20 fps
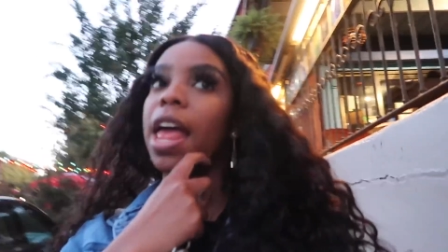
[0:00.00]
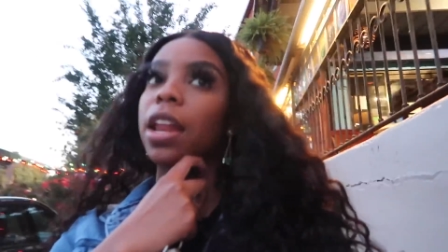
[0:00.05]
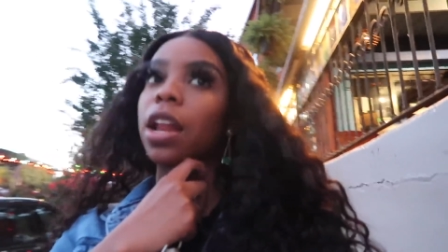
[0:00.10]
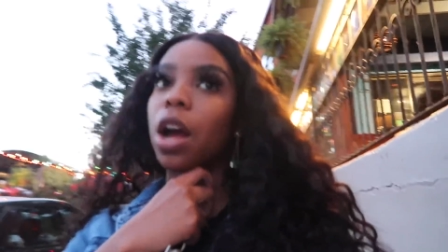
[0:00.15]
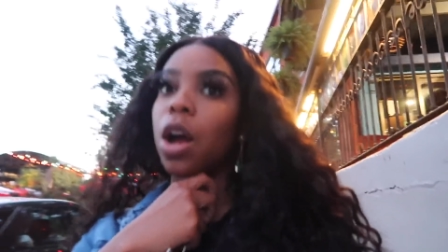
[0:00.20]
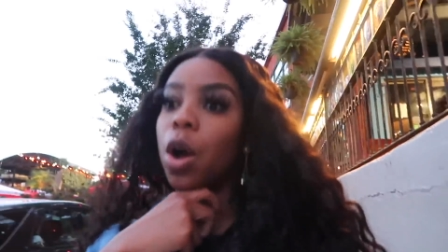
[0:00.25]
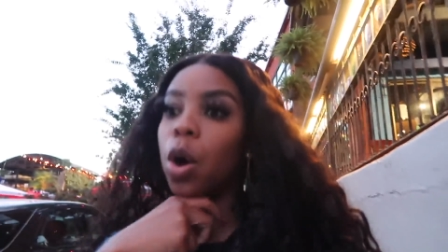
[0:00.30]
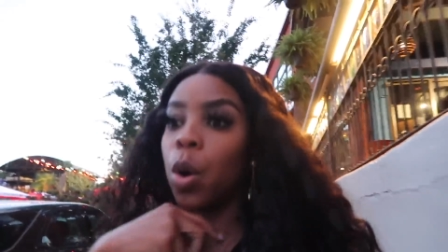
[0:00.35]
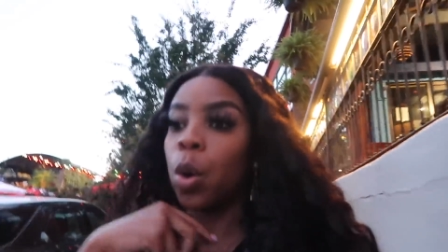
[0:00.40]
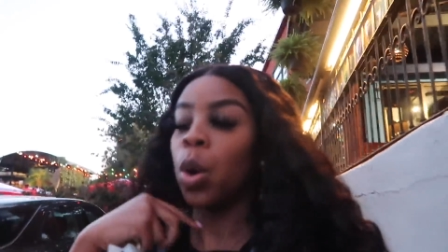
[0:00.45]

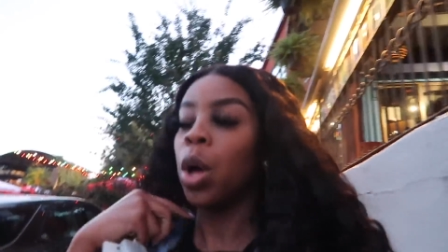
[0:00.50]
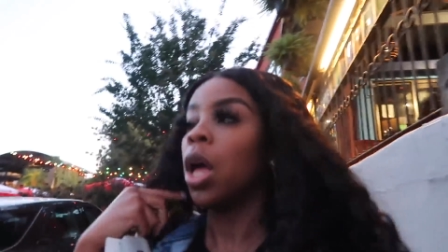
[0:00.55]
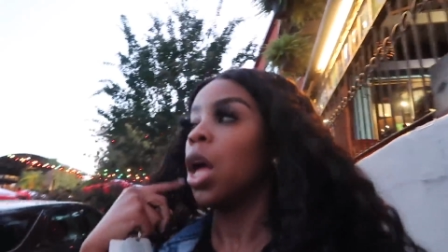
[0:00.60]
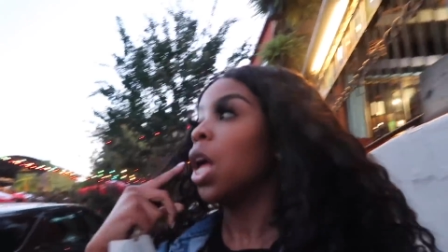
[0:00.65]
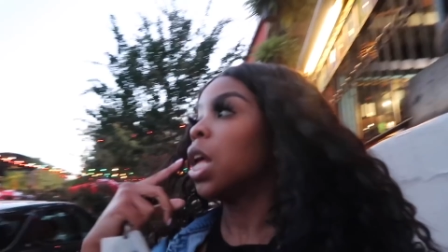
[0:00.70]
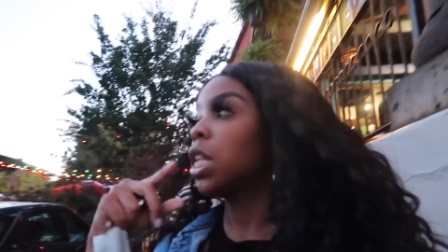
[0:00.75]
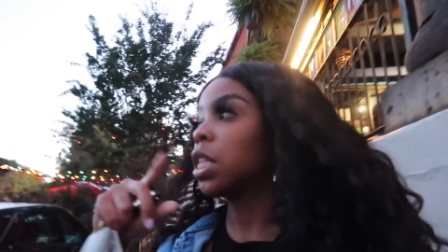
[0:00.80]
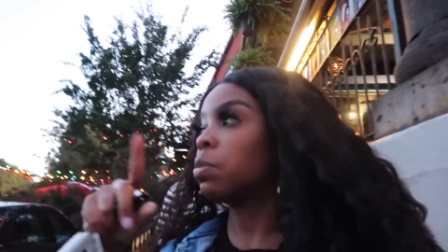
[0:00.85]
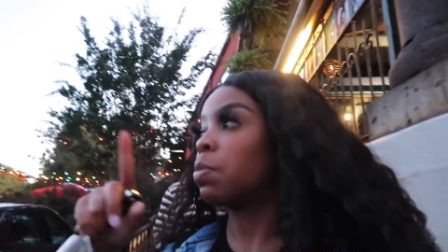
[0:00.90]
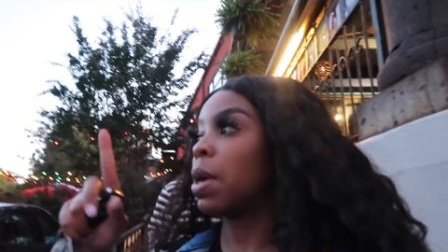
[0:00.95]
N-O
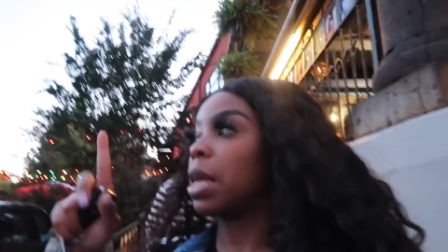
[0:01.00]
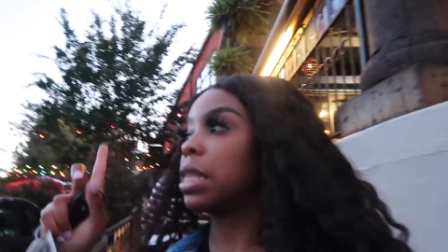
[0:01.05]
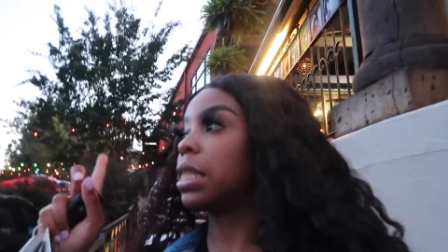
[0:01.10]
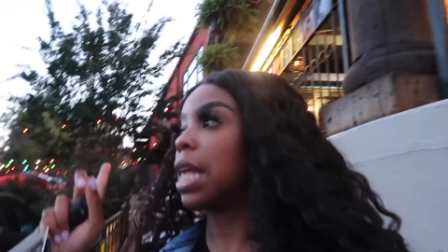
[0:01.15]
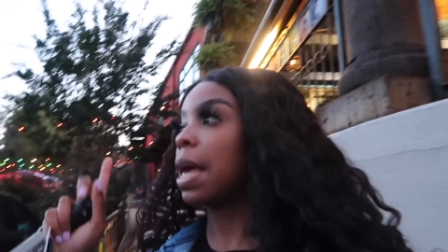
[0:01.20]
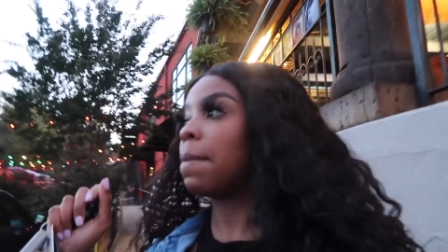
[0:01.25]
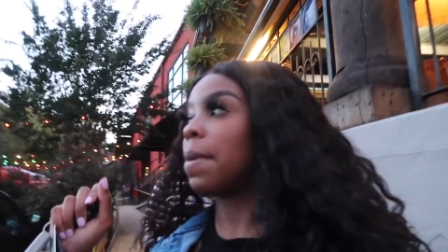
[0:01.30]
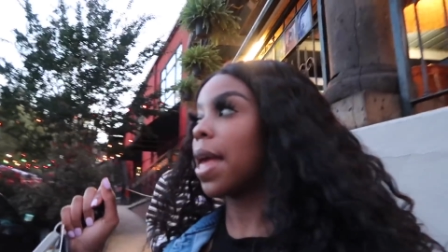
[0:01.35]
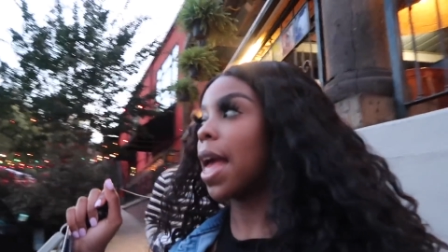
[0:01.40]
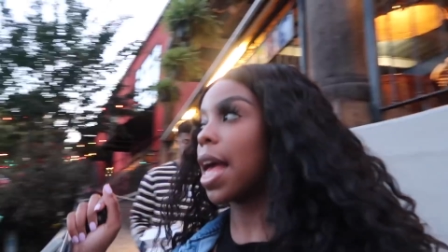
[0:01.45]
space
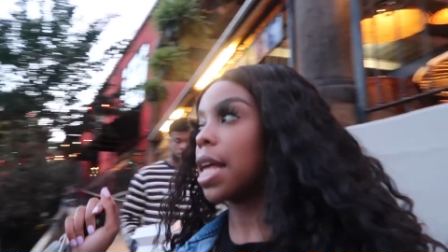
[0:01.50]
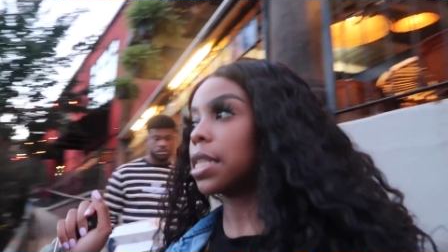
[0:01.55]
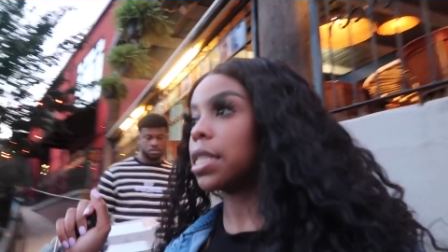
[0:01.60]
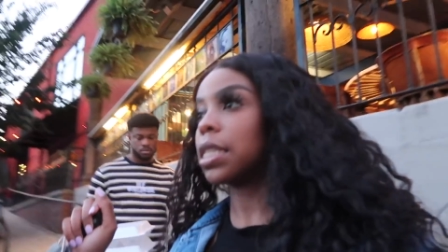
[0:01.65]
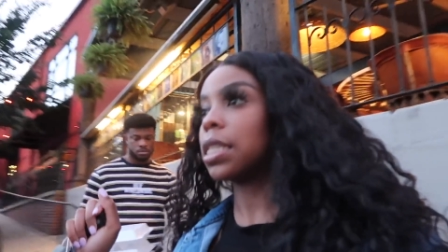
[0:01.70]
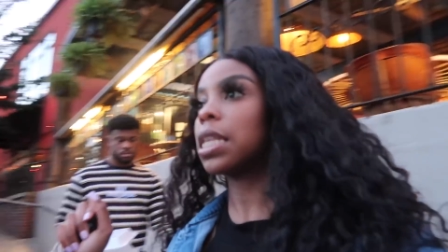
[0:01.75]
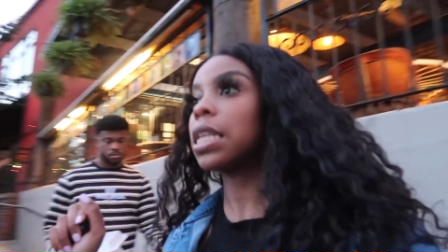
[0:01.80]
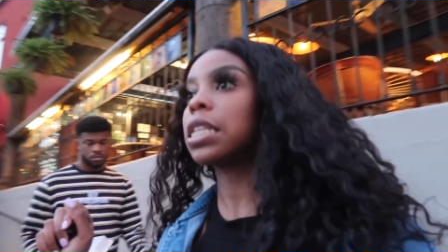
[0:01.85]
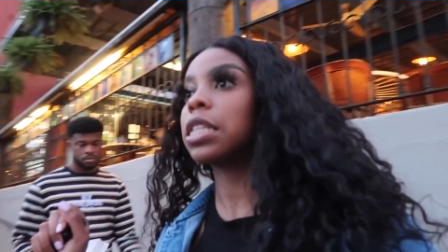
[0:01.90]
M-E-S.